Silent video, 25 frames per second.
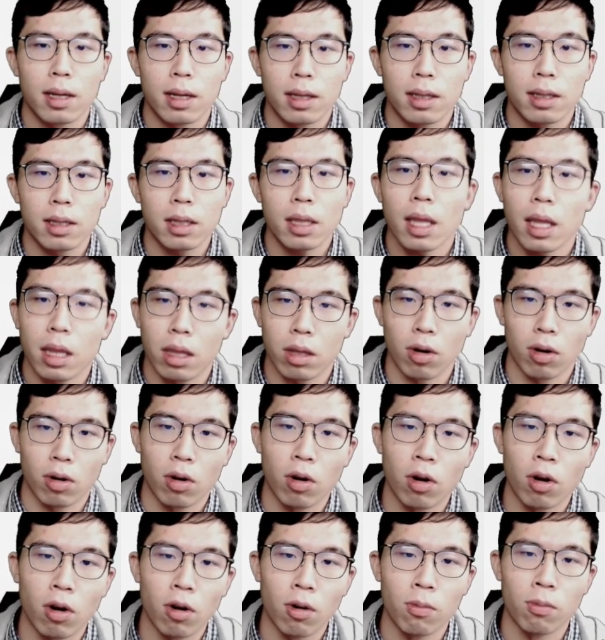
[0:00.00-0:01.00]
This is the
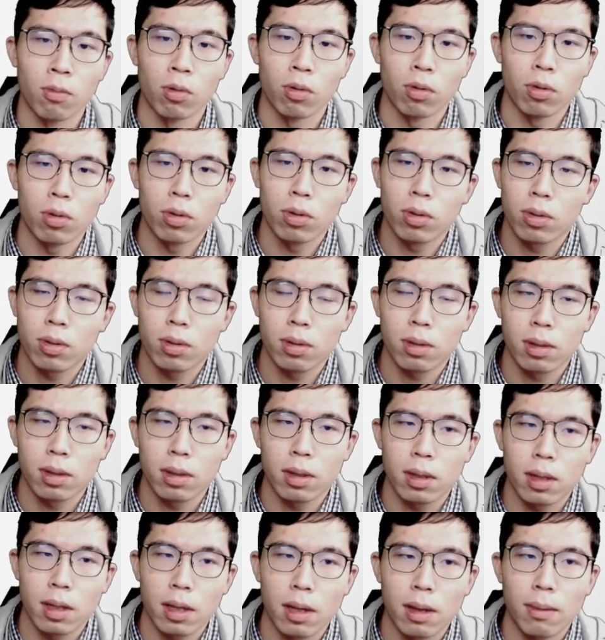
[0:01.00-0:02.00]
call rule.
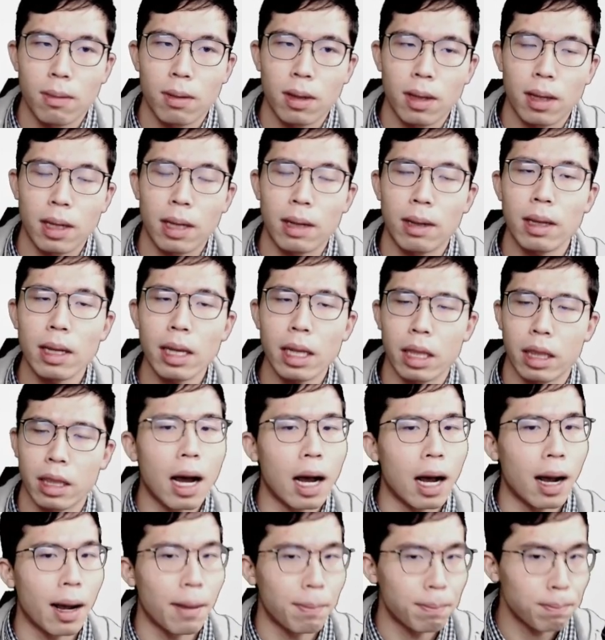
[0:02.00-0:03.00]
It's
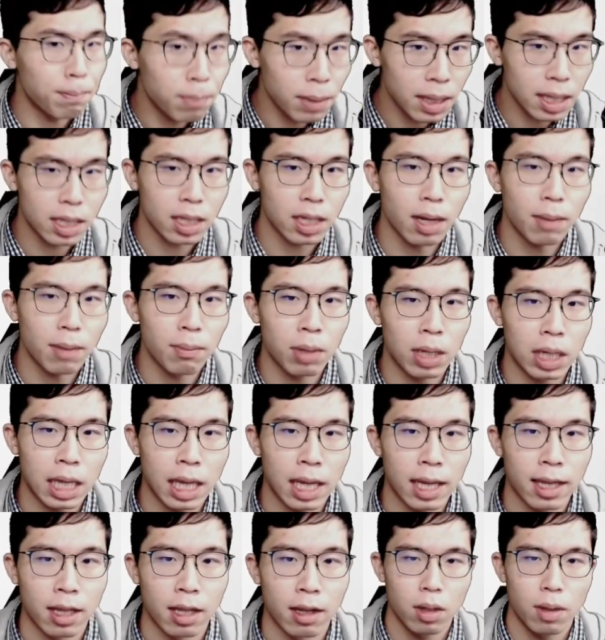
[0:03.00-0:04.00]
a bit
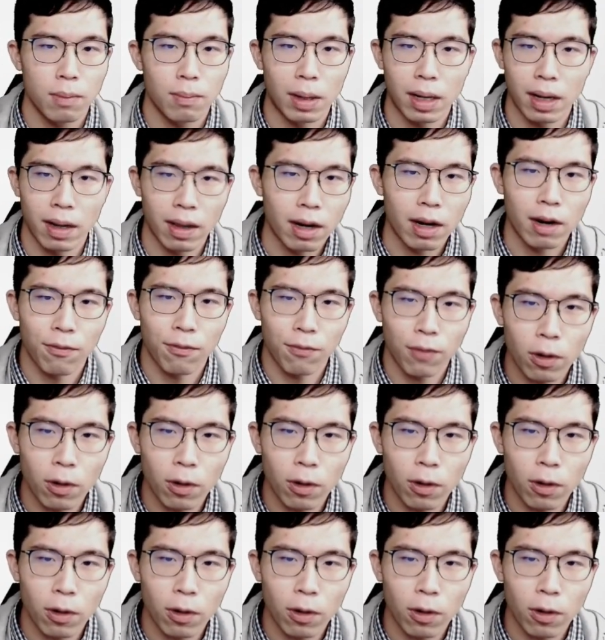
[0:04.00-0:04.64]
complicated, but in a few